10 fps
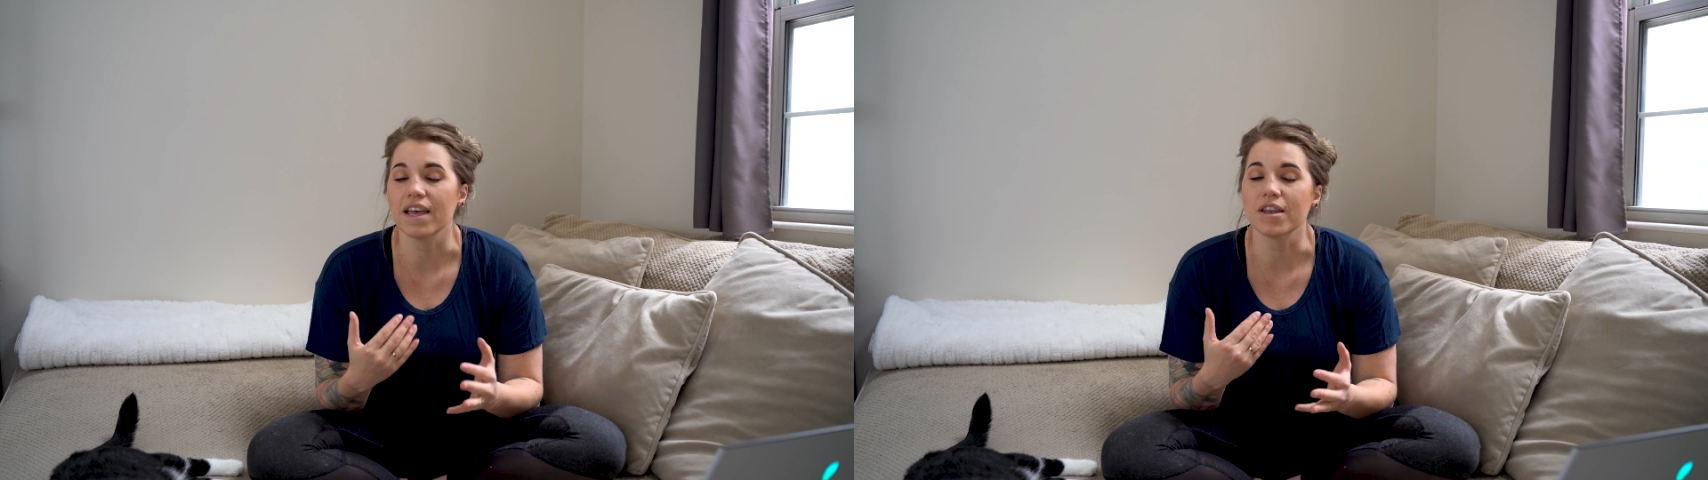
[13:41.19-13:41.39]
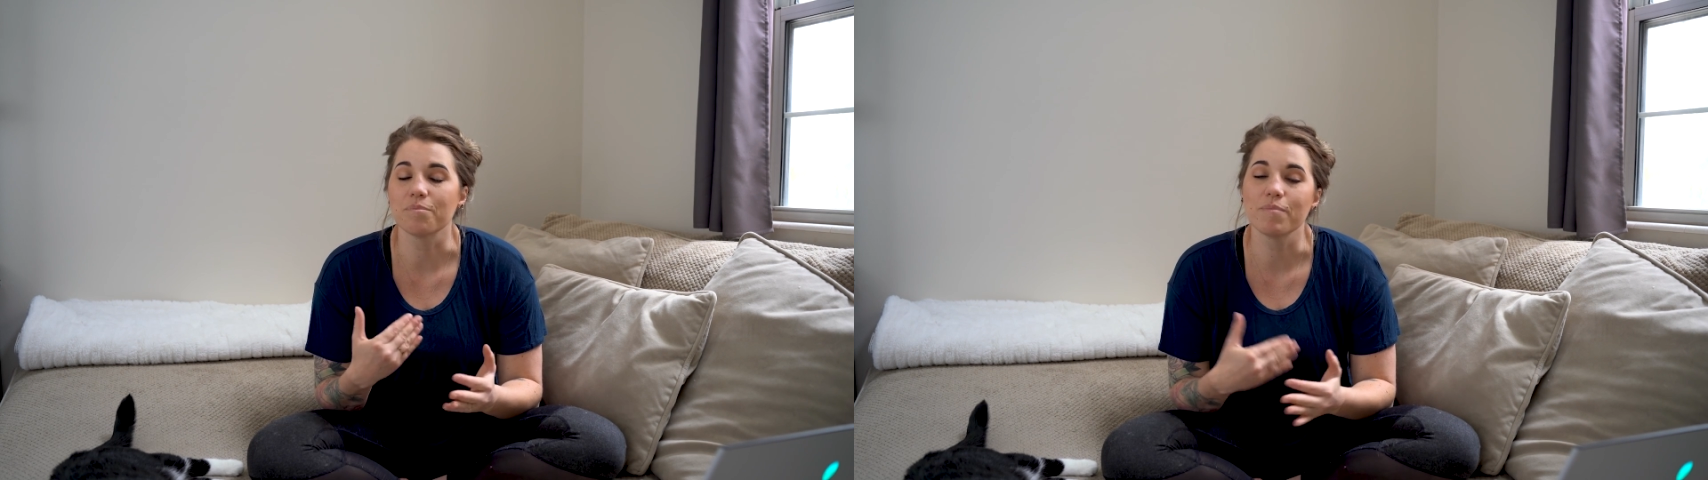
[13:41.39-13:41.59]

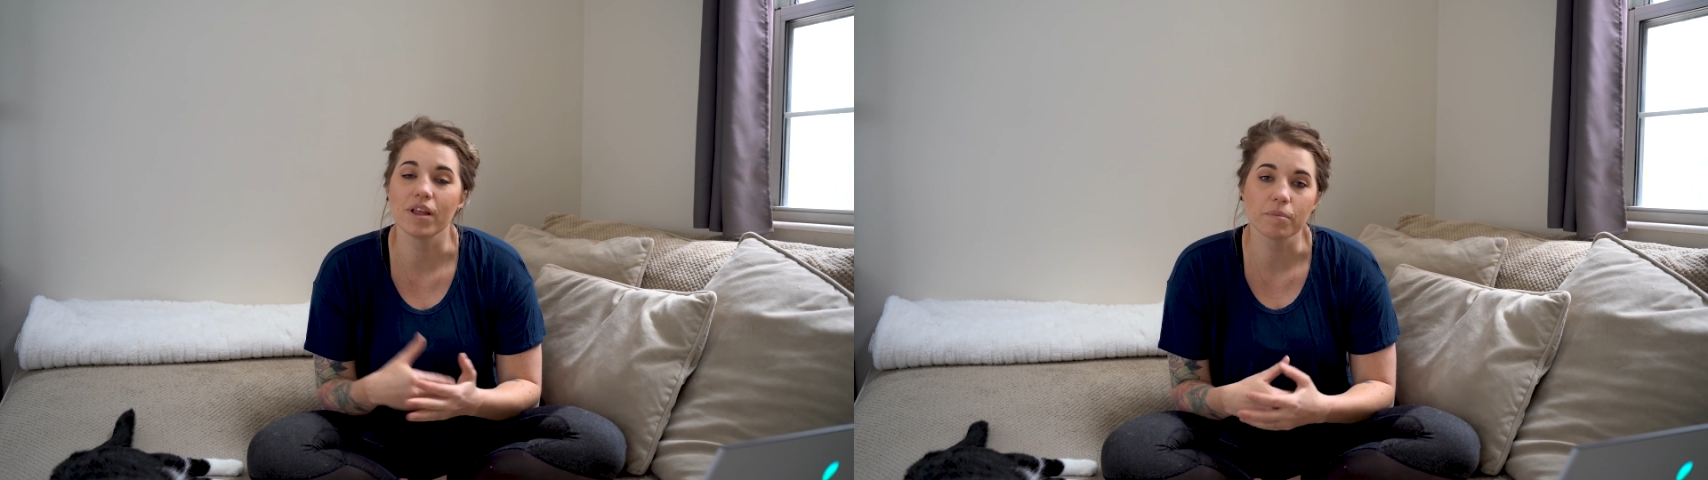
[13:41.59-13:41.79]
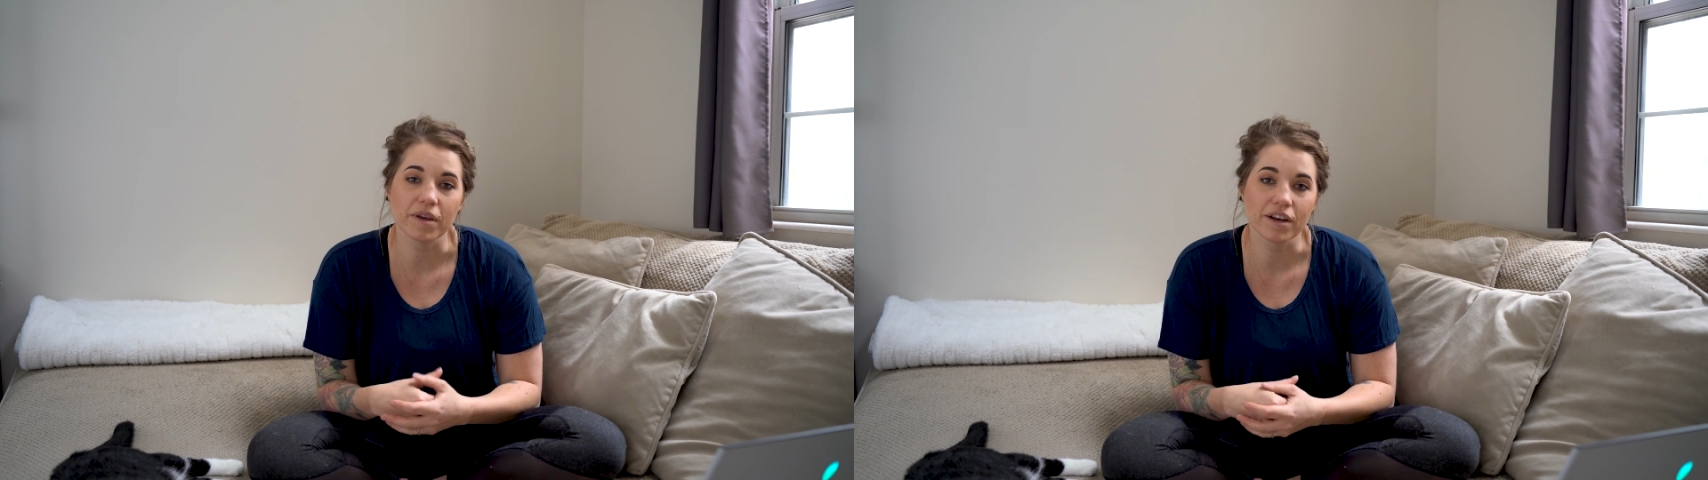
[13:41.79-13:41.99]
in
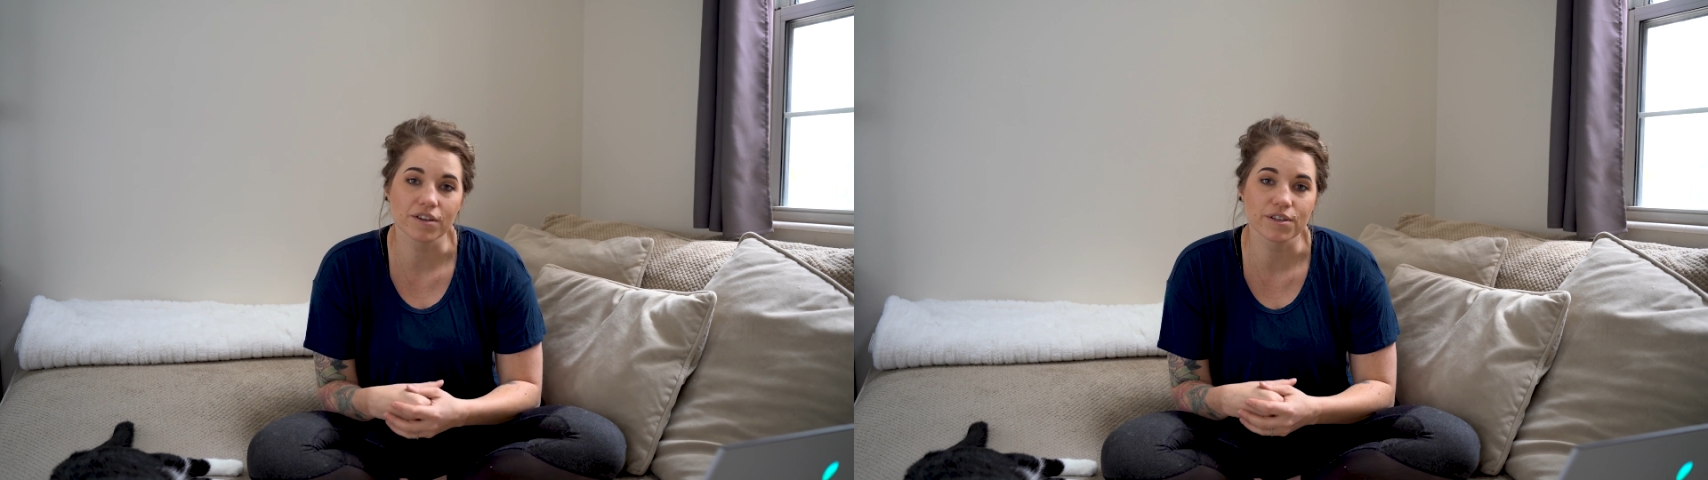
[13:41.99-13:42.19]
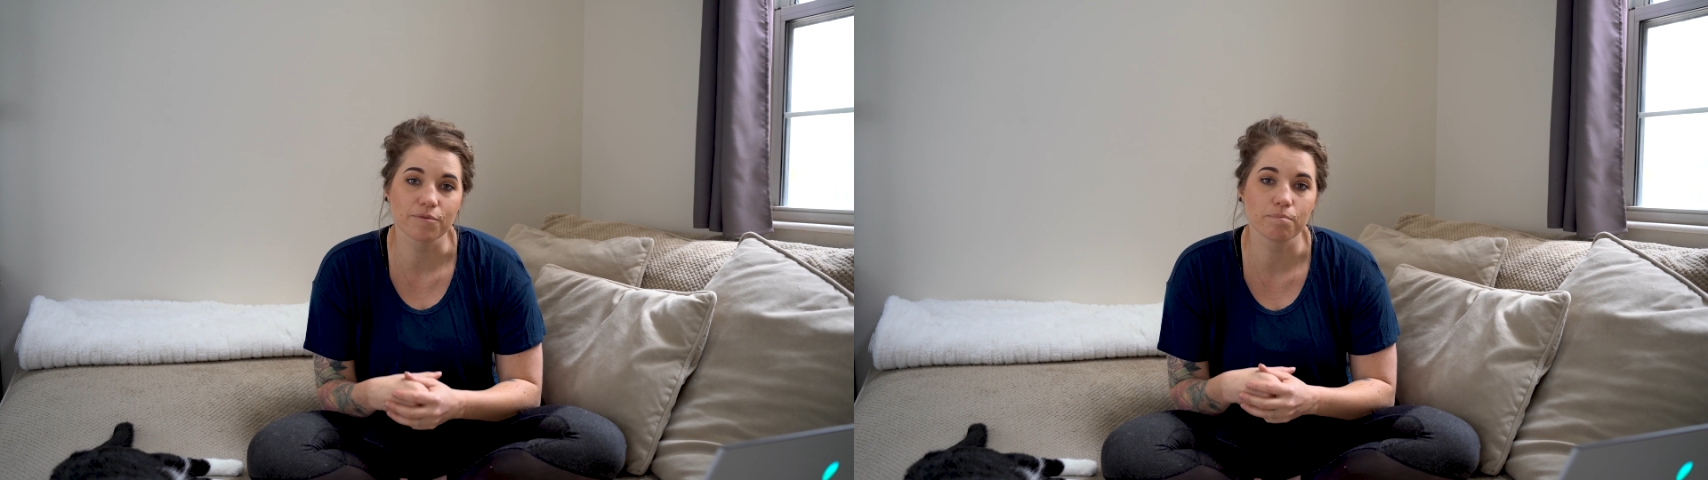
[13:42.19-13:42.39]

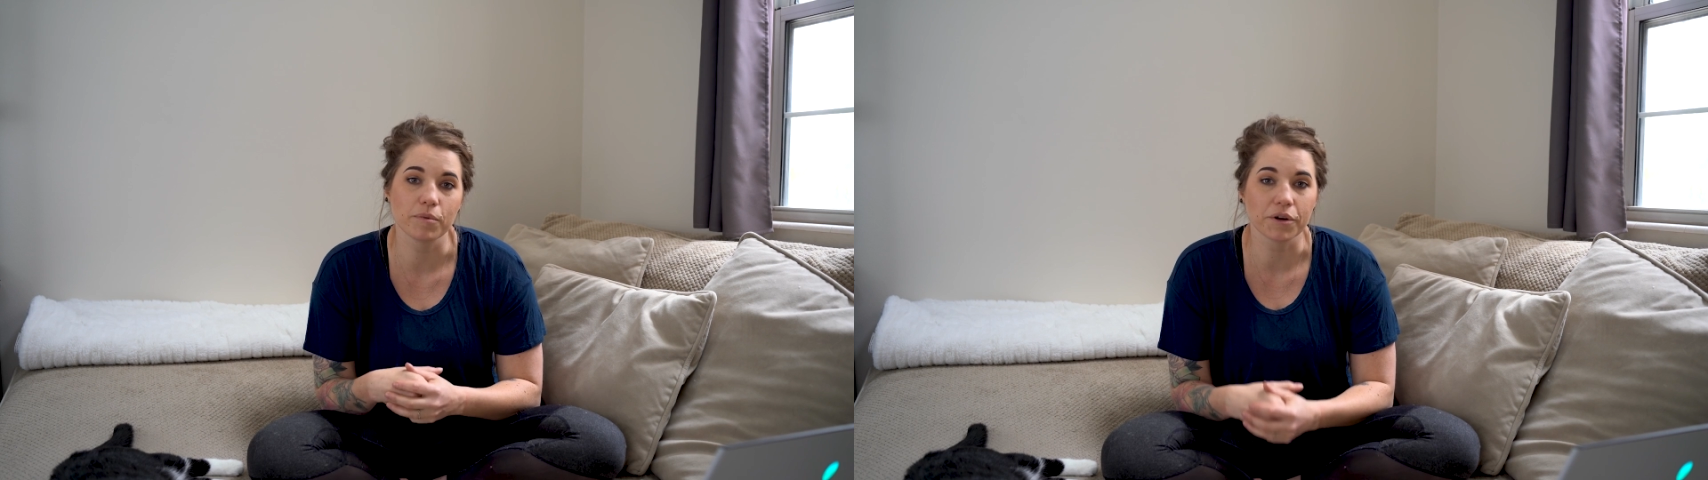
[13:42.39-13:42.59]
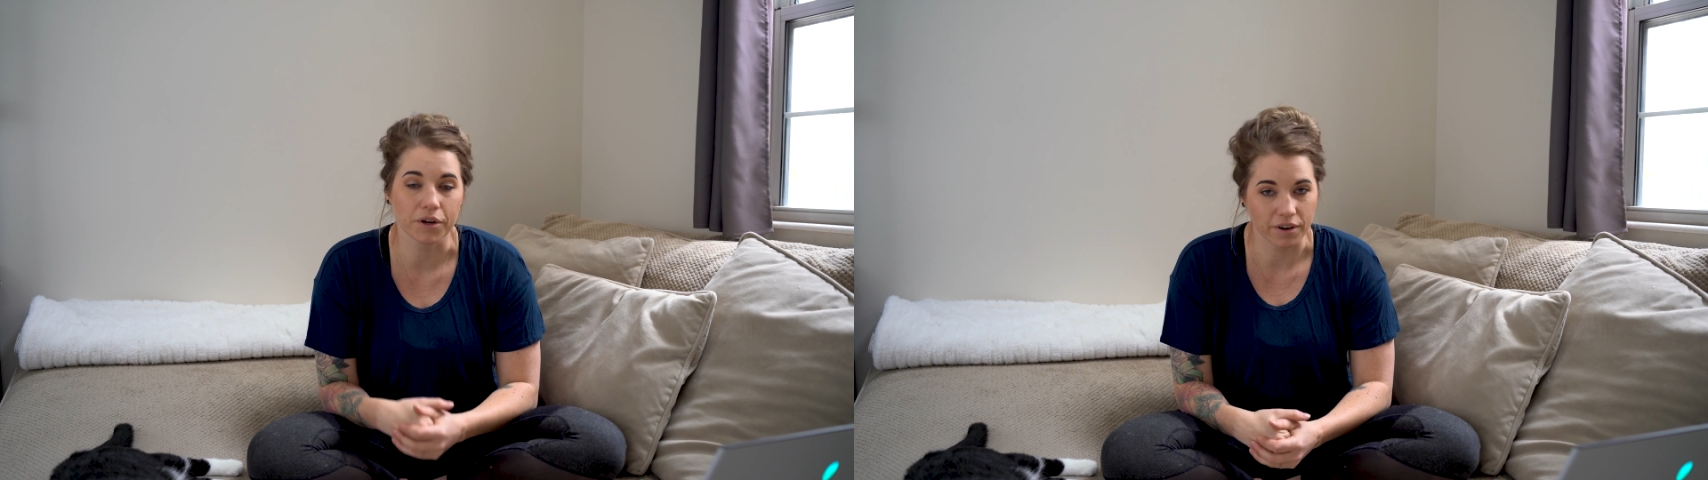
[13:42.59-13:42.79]
millimeters of
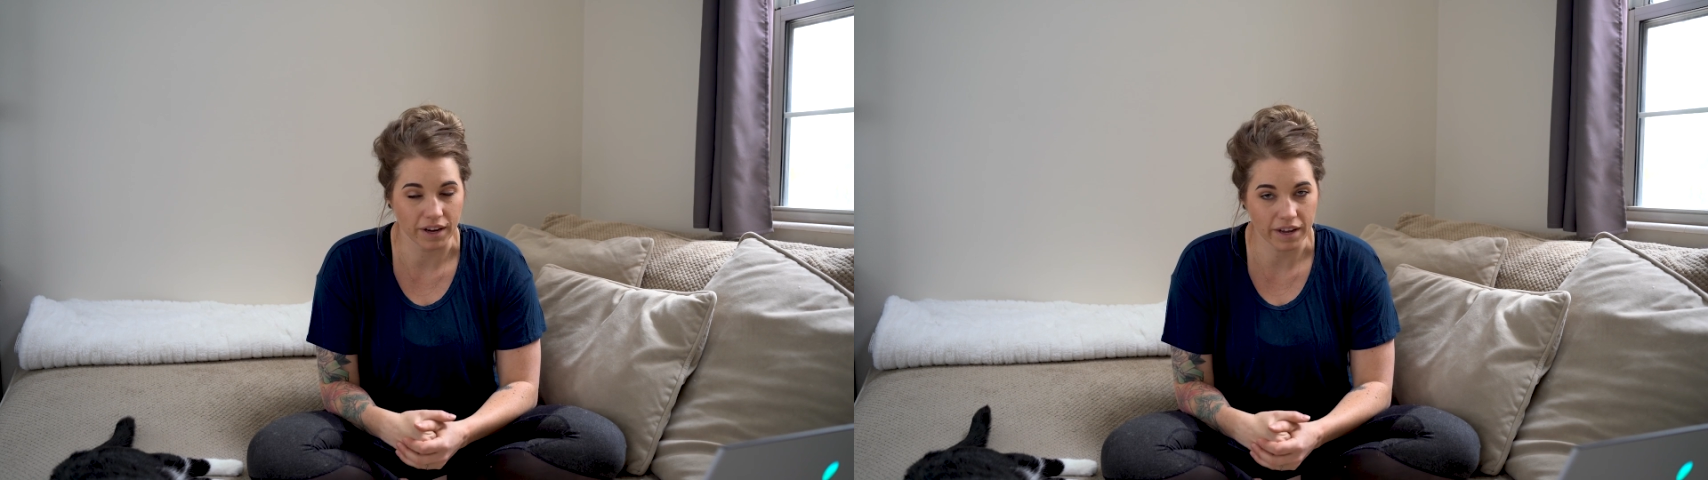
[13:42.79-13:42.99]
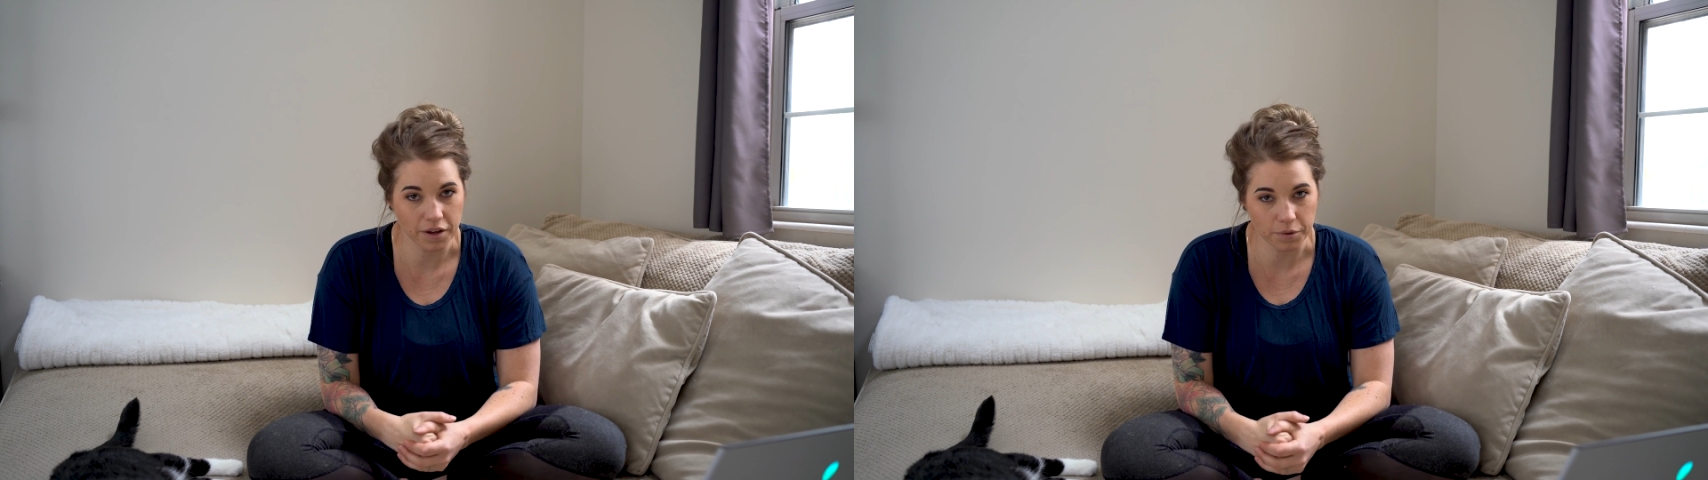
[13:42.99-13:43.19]
mercury,